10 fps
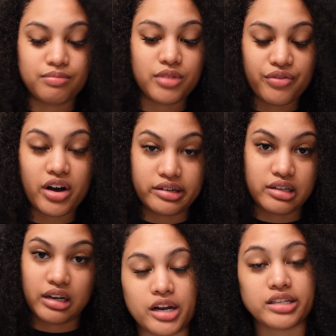the
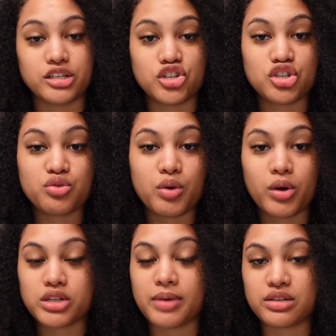faucet, honestly just do what
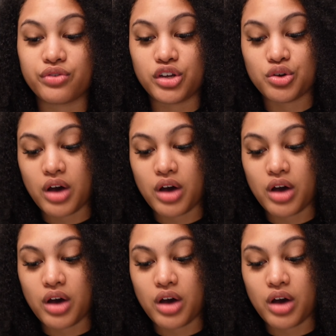works best for you.